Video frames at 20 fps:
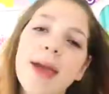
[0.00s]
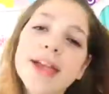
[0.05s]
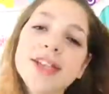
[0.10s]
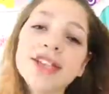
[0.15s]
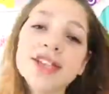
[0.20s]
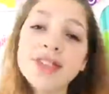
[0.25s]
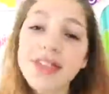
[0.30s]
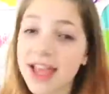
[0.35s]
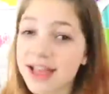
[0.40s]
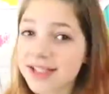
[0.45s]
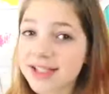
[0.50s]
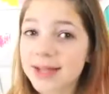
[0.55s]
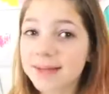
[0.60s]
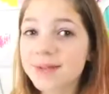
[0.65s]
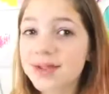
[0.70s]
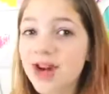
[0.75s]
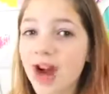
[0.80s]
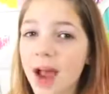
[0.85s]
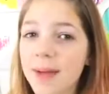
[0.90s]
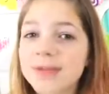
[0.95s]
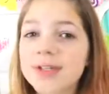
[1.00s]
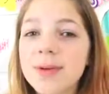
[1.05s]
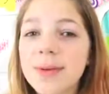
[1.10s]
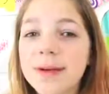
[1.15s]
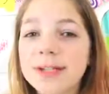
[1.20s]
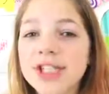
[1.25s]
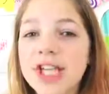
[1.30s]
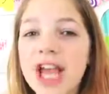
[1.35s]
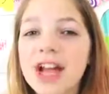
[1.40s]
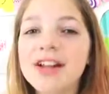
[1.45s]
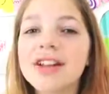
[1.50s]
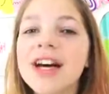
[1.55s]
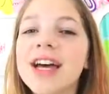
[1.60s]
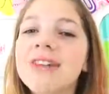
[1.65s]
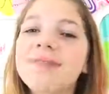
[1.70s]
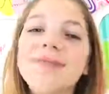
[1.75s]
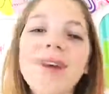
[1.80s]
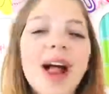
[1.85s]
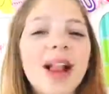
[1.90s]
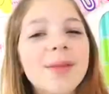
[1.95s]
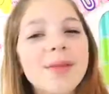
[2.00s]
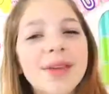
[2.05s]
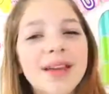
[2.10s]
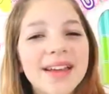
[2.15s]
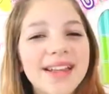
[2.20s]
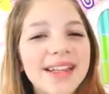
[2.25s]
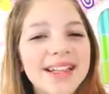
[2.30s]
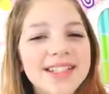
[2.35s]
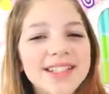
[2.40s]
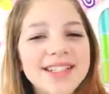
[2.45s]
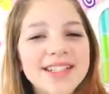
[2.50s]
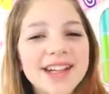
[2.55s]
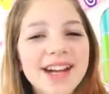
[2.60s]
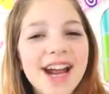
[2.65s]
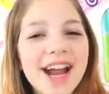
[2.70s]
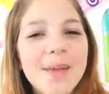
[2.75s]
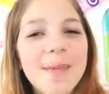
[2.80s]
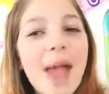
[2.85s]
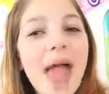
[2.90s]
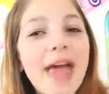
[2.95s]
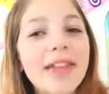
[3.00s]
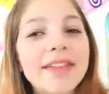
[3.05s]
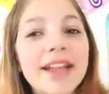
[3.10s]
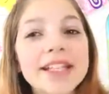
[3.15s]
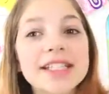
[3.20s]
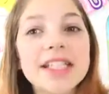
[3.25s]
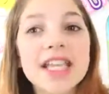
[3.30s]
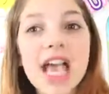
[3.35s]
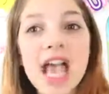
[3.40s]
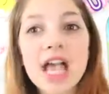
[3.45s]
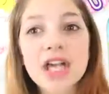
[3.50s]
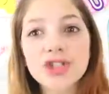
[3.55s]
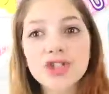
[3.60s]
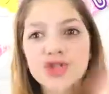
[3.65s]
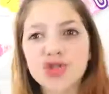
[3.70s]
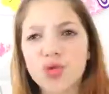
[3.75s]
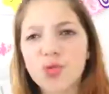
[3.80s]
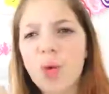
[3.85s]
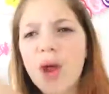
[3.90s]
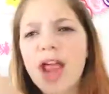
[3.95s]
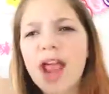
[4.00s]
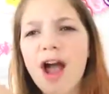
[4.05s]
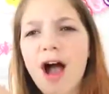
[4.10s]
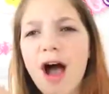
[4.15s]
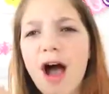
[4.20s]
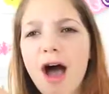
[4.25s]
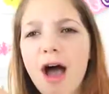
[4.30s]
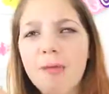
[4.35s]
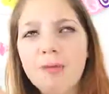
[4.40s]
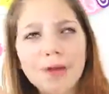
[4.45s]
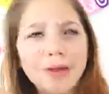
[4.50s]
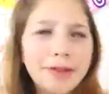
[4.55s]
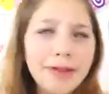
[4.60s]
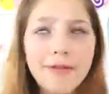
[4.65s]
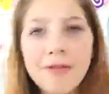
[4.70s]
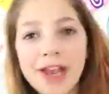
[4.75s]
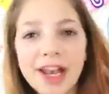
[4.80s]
Make sure that you subscribe to my channel and follow me on Instagram, and let's get straight on with the